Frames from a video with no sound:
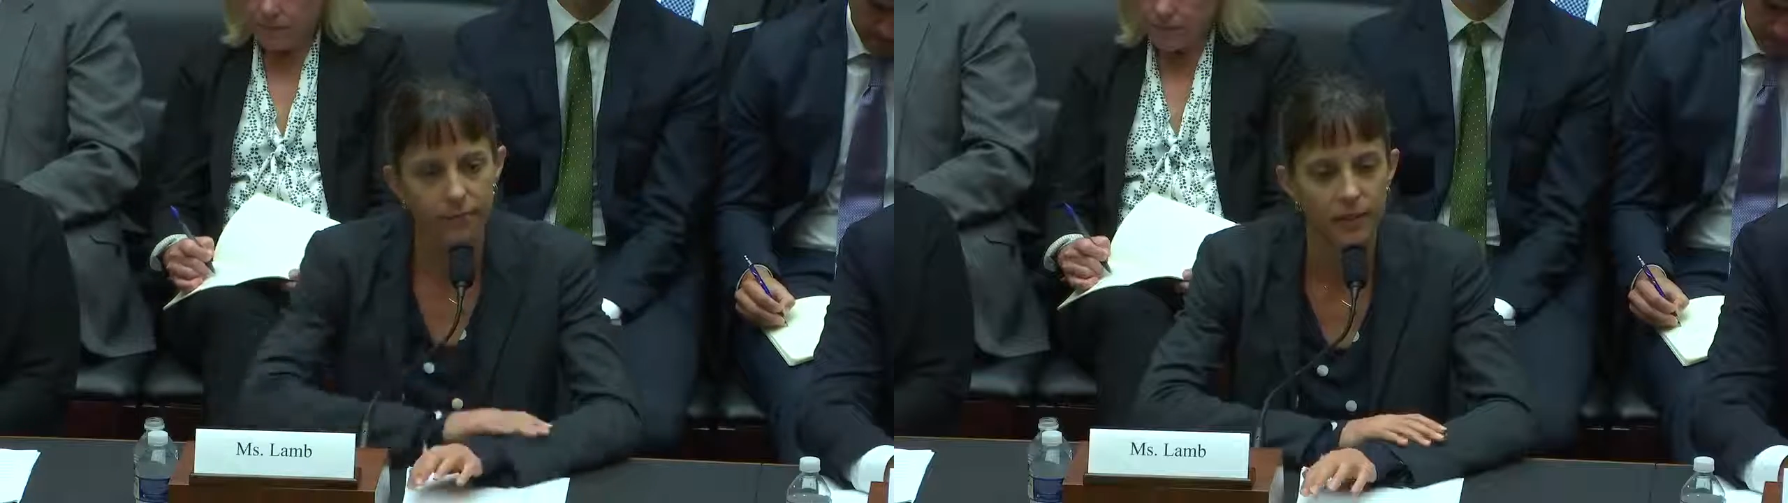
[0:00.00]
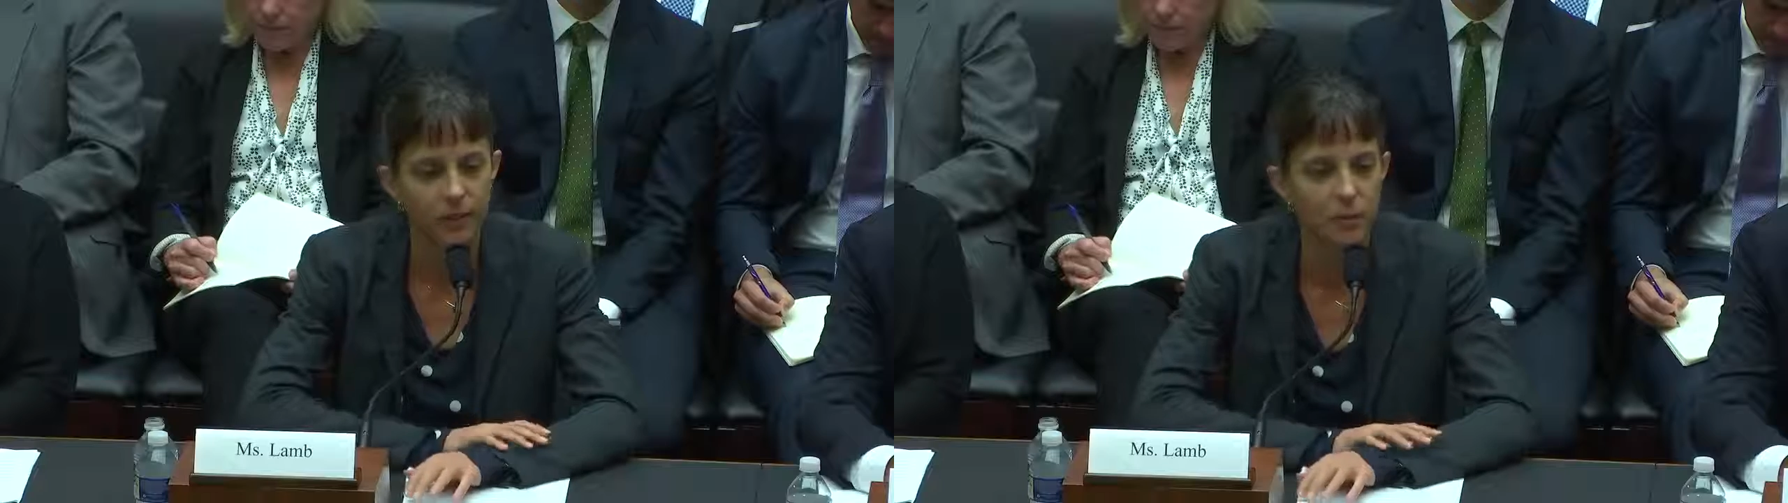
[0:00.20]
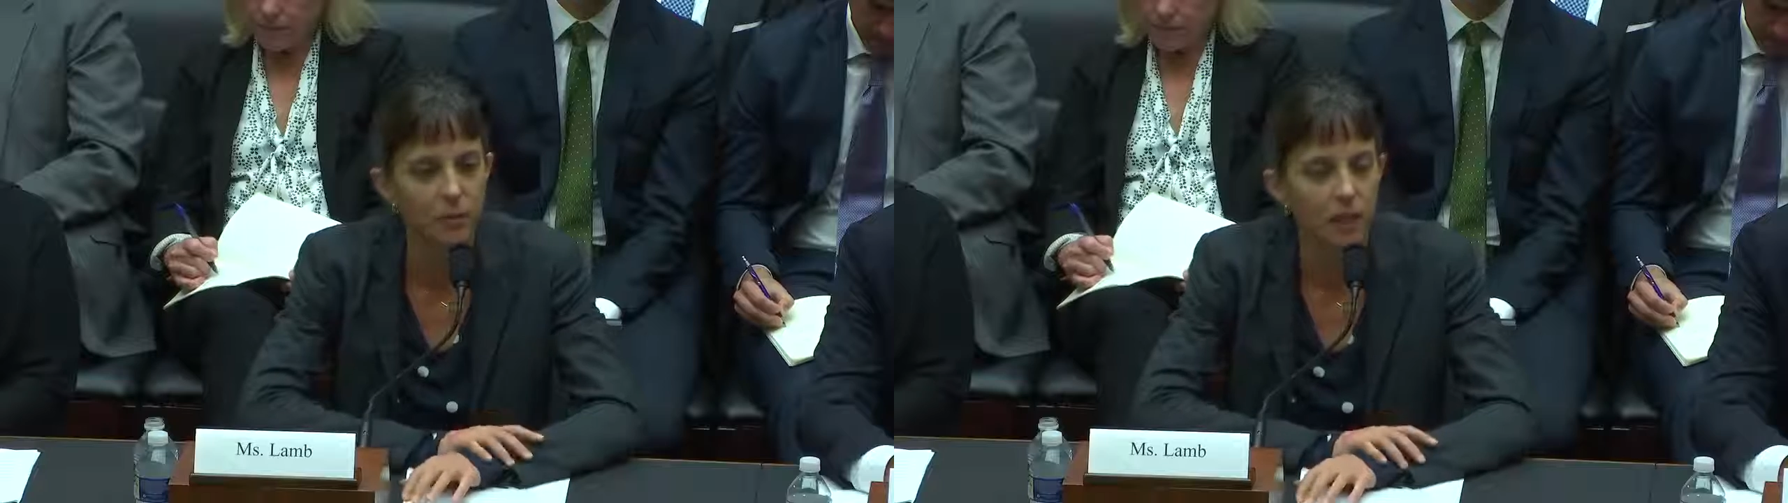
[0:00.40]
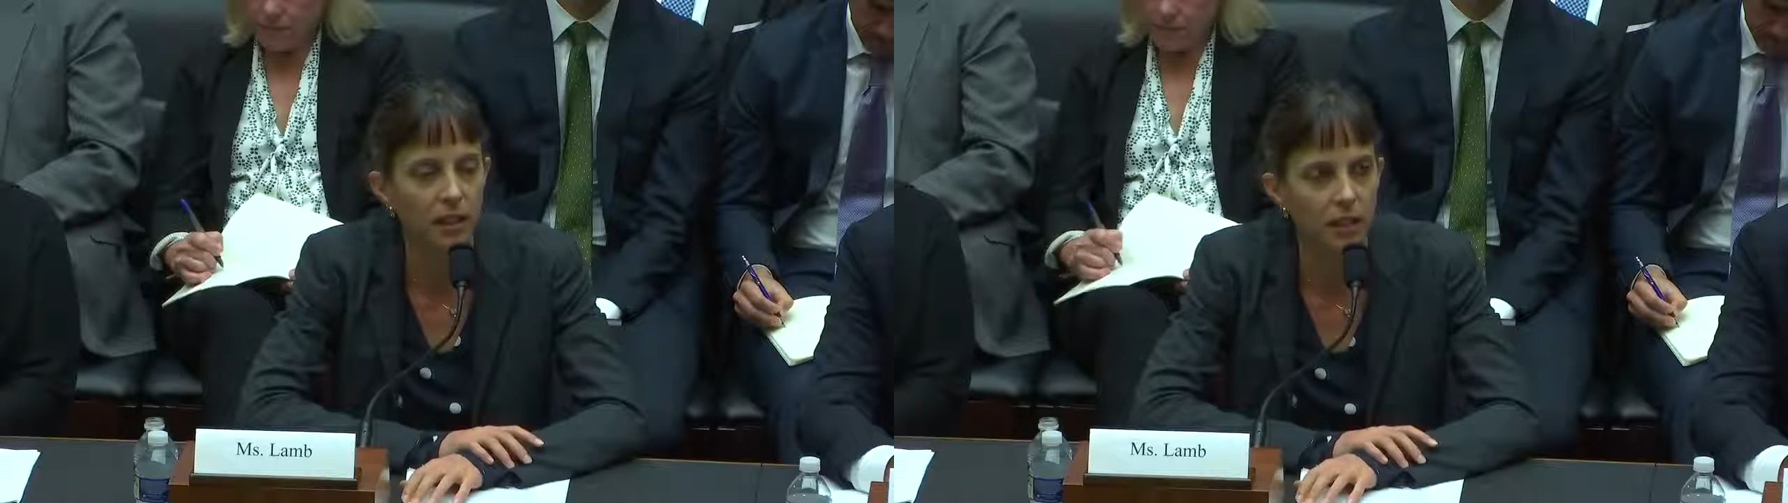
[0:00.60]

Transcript: distributed